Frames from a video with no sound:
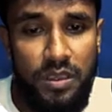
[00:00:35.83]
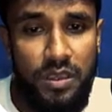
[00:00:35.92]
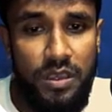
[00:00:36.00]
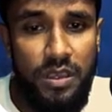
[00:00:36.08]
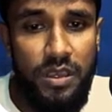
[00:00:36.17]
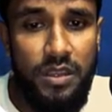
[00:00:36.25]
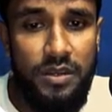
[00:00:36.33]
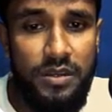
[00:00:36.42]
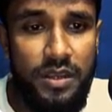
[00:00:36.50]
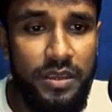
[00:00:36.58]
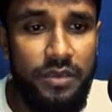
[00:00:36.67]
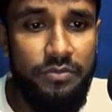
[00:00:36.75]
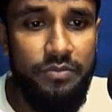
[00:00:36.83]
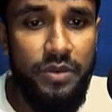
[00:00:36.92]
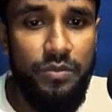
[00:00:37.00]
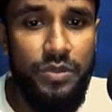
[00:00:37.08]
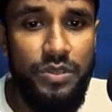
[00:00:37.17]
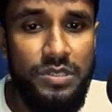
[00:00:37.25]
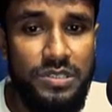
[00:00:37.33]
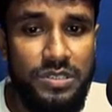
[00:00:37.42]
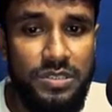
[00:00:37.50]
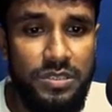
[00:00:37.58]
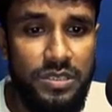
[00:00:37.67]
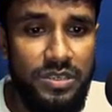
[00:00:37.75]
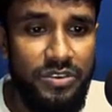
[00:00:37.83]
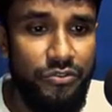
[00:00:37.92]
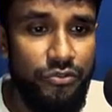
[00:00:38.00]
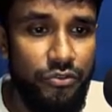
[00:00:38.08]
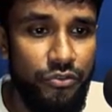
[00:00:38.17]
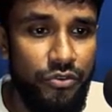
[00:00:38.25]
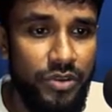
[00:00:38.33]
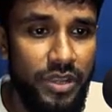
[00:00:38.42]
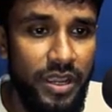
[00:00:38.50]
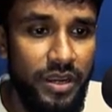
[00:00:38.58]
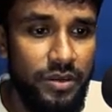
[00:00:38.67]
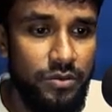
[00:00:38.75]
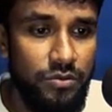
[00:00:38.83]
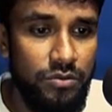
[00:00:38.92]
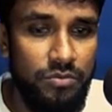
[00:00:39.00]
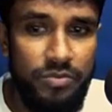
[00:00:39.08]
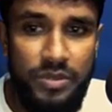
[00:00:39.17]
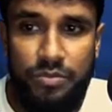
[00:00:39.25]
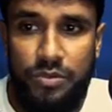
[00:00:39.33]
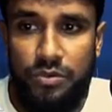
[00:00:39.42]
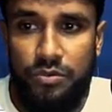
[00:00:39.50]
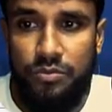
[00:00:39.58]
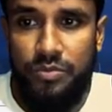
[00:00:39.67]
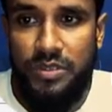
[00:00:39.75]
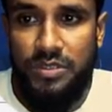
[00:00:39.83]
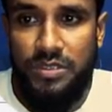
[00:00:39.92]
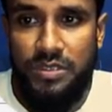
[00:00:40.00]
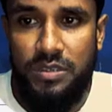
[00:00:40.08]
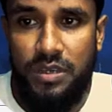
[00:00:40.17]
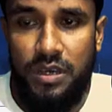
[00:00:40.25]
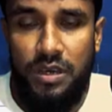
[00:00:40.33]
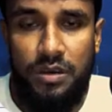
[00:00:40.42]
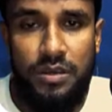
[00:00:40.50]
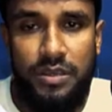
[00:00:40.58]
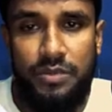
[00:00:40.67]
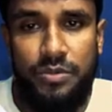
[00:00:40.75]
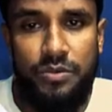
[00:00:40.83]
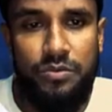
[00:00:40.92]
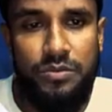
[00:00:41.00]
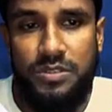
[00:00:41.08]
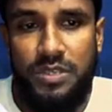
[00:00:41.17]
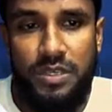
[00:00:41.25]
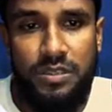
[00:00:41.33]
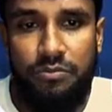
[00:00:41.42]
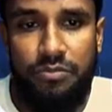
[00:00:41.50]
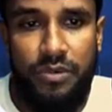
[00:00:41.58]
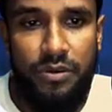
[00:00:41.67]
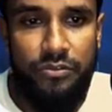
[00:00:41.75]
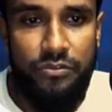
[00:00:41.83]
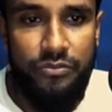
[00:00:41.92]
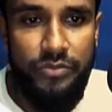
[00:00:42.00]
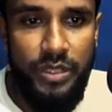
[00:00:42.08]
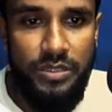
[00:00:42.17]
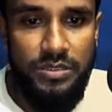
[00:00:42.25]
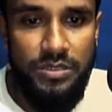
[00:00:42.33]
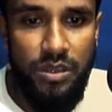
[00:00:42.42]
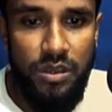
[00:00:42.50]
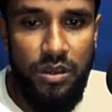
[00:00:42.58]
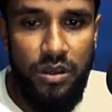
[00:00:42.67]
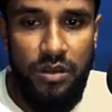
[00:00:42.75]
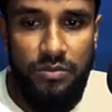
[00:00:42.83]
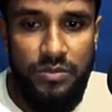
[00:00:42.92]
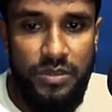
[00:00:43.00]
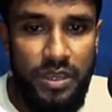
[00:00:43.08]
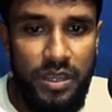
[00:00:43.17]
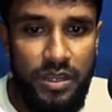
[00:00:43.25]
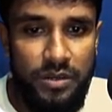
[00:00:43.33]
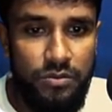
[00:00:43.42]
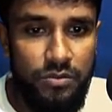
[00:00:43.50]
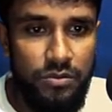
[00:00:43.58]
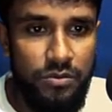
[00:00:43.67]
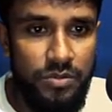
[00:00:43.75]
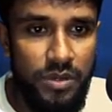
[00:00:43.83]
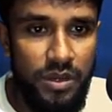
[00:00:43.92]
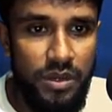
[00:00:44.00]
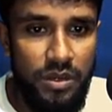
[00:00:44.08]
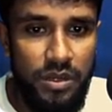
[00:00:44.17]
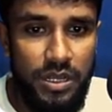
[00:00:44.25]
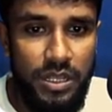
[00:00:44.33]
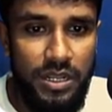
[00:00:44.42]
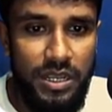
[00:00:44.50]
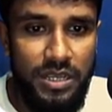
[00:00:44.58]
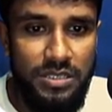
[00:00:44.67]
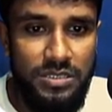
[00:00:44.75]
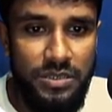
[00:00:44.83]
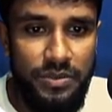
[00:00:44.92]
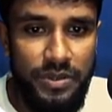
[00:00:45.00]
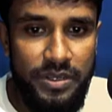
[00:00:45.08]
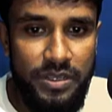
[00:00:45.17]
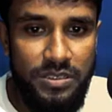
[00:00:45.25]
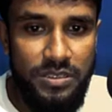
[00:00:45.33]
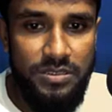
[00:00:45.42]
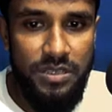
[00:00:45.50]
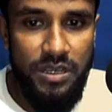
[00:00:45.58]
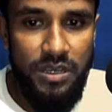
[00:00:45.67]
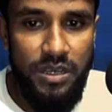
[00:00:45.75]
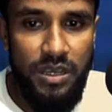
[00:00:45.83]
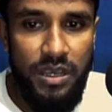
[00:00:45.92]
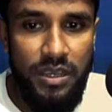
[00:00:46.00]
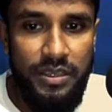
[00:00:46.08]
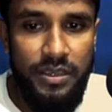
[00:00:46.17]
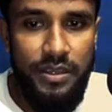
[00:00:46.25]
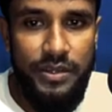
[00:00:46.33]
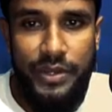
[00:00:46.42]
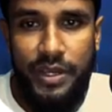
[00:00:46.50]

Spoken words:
and I have published 4 ad group. If you visit, if you check the performance of the ad group, last 7 days I get